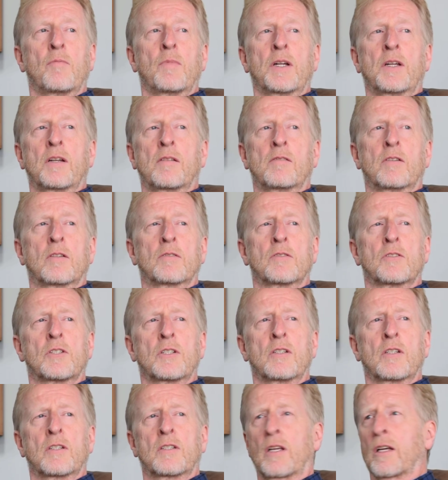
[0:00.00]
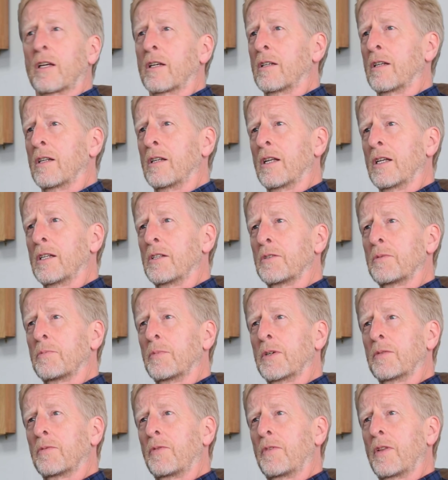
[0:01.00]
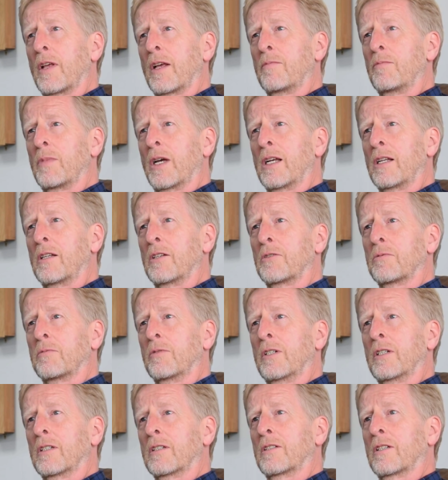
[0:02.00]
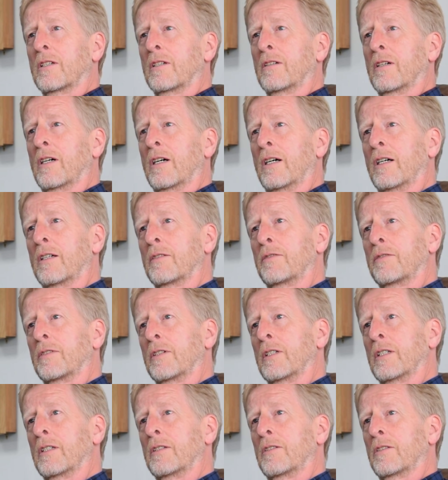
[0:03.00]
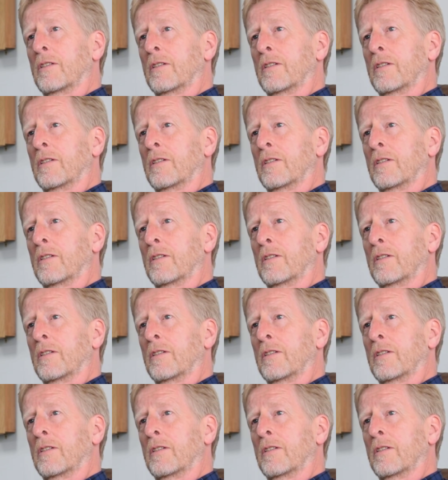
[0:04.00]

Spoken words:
many runs in the second innings, but they made us work so hard for it,